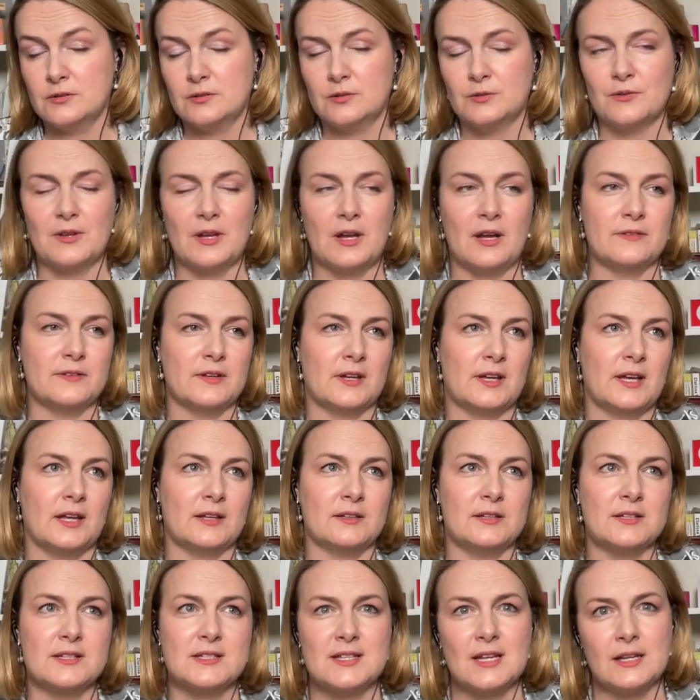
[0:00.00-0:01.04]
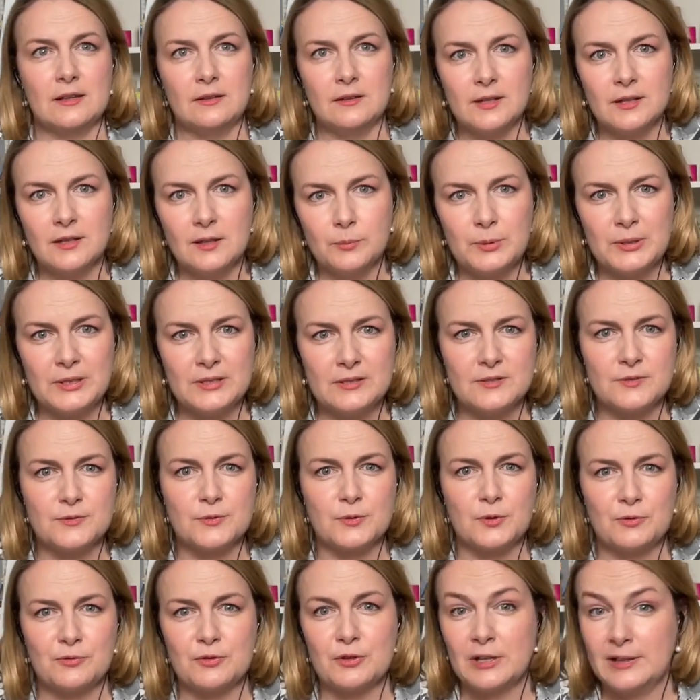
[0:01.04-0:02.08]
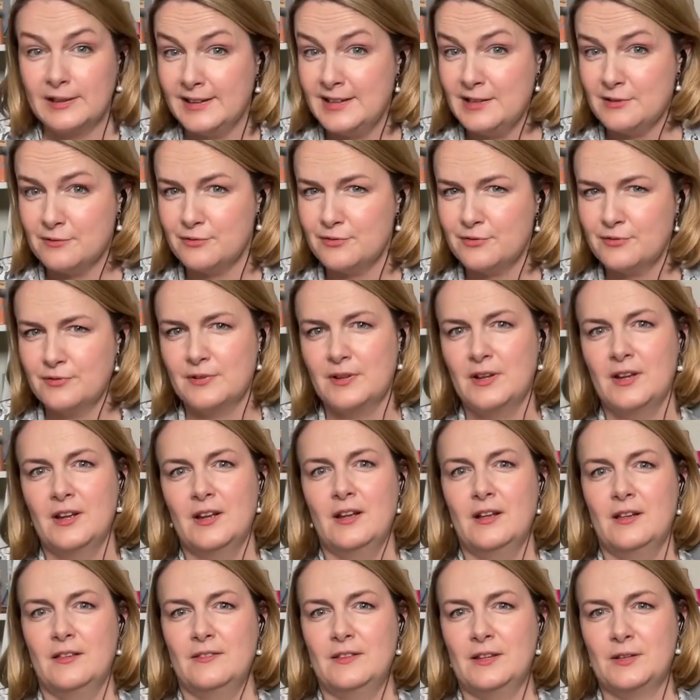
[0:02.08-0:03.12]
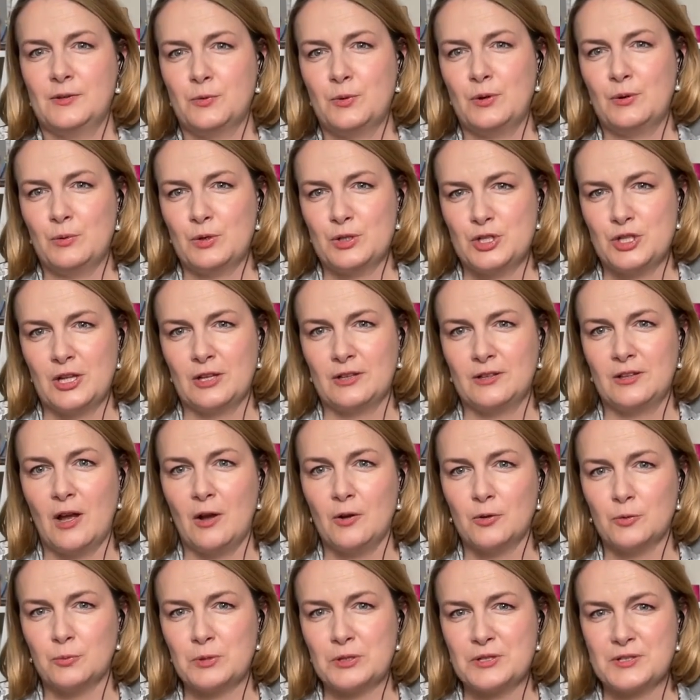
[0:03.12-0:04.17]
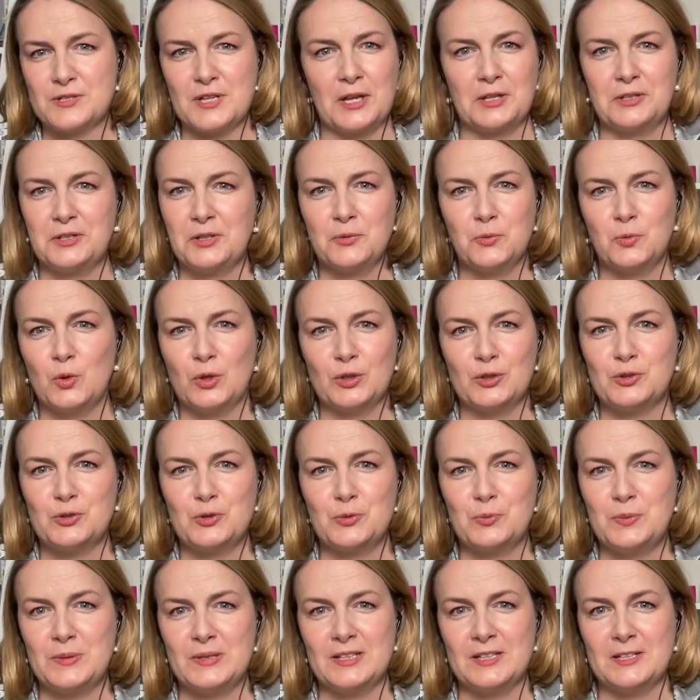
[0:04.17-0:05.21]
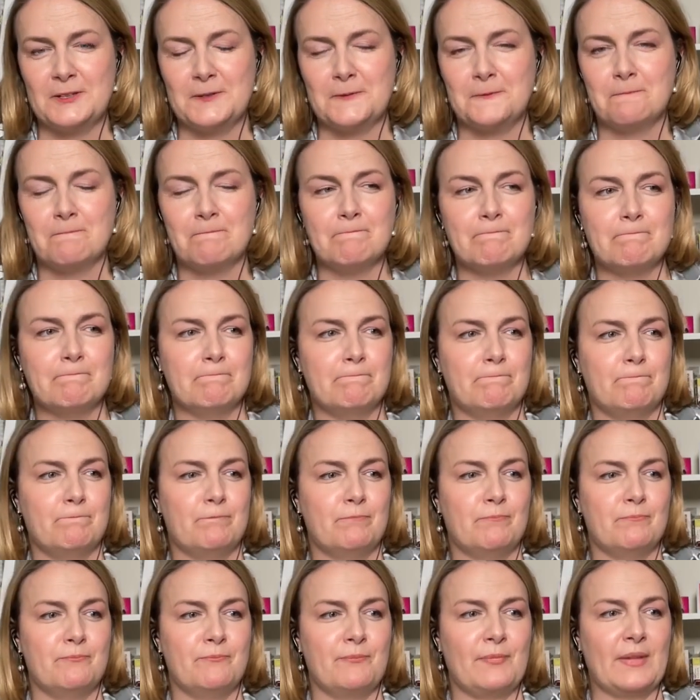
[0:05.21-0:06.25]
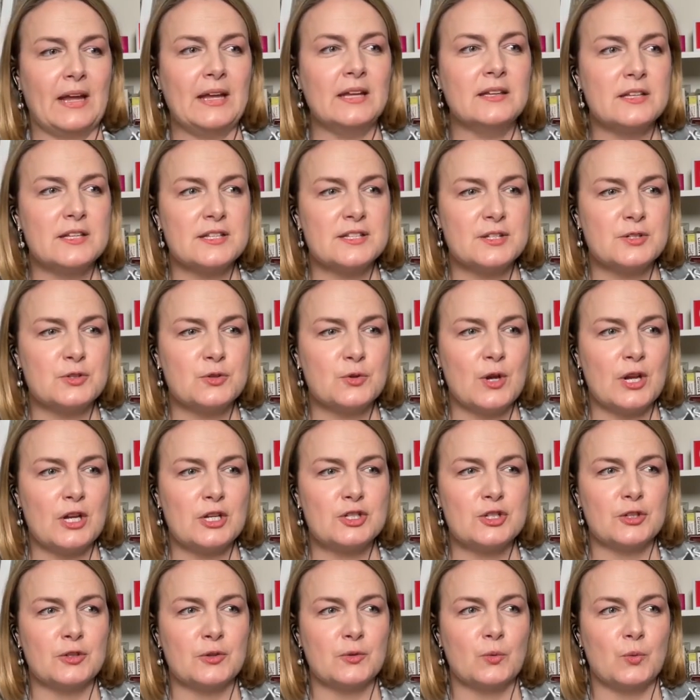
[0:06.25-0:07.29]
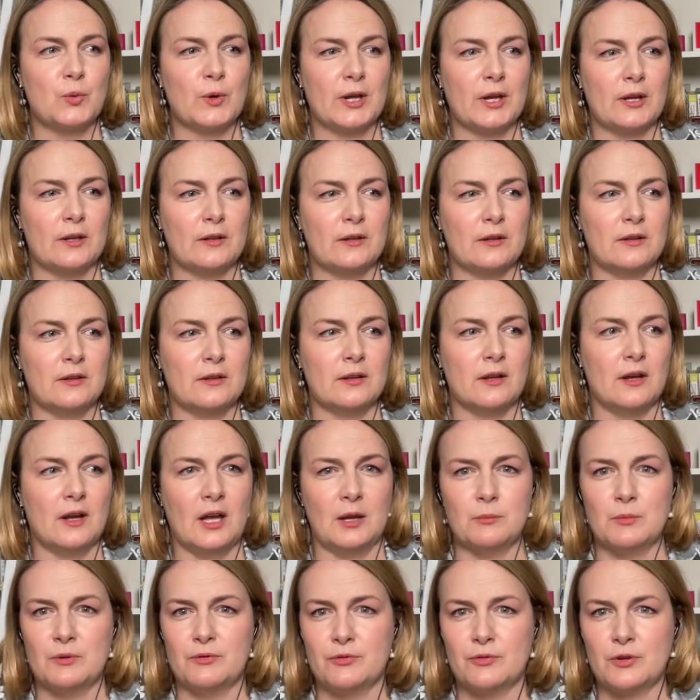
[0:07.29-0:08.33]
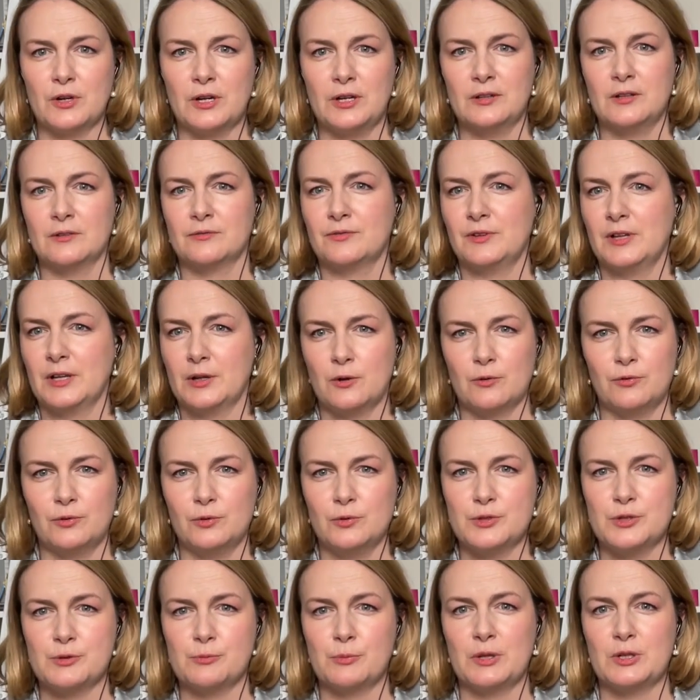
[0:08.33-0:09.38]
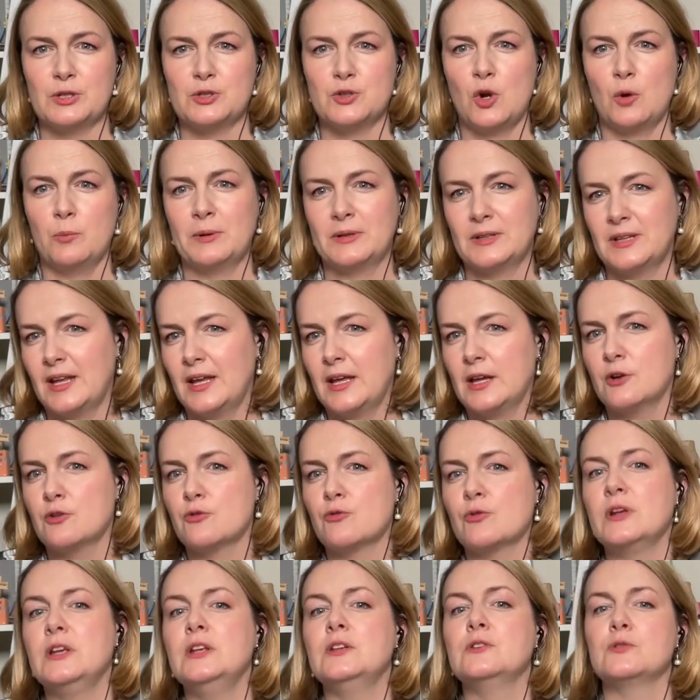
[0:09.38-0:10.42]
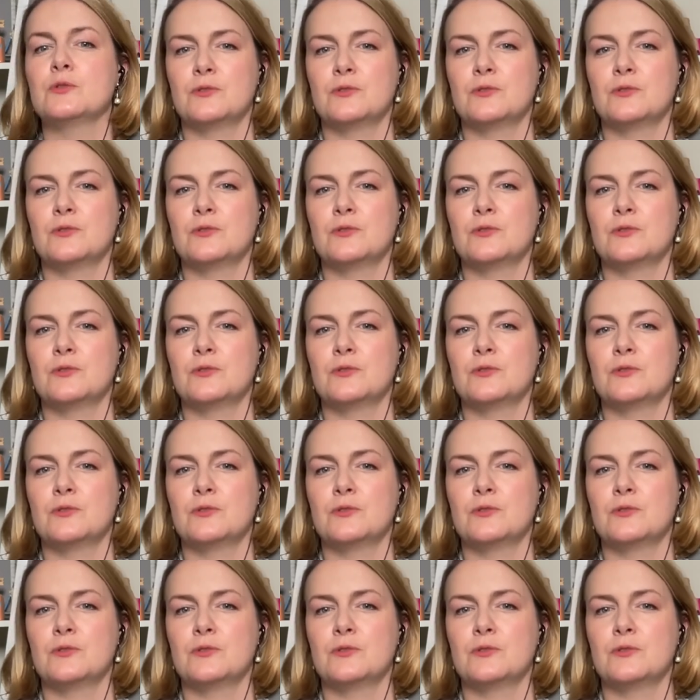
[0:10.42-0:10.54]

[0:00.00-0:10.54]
On the other hand, it's a little bit of relief that we were shut down, because I didn't want to be in a situation when I'm afraid of losing my job, and I agree to